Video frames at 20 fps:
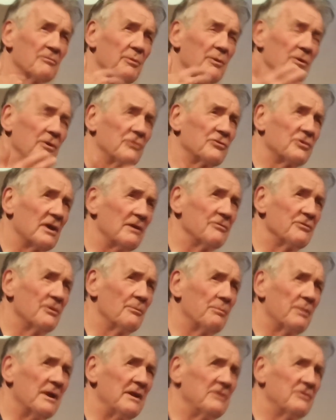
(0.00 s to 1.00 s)
and kind of put
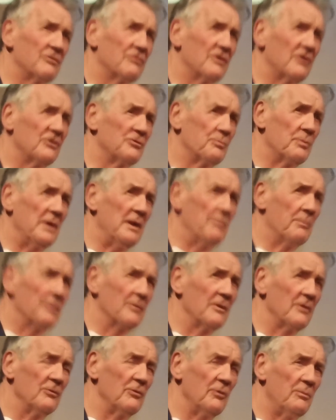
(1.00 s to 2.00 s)
yourself in the place of those
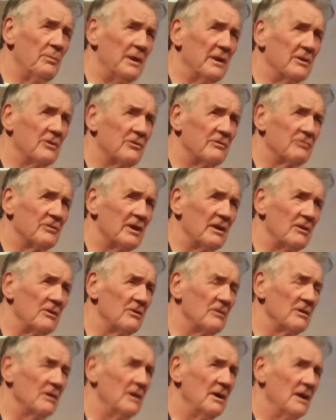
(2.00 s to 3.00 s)
people who are being
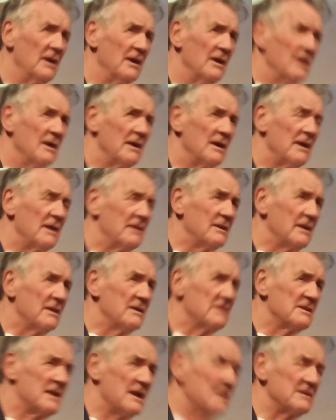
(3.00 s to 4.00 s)
driven along.
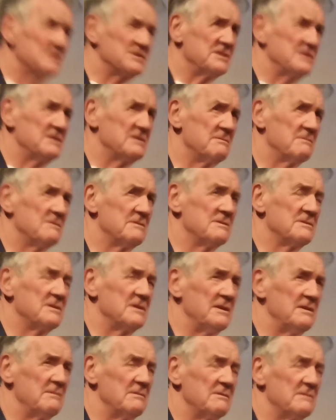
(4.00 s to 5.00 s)
And as
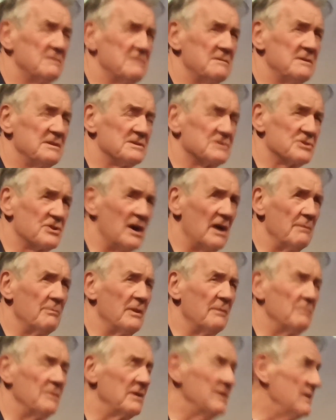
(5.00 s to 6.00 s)
she
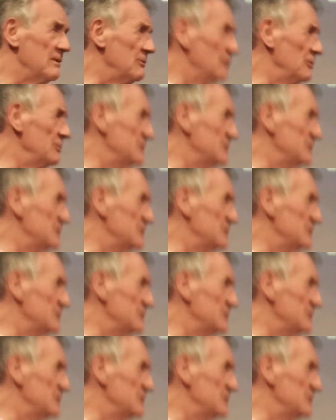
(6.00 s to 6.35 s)
described them,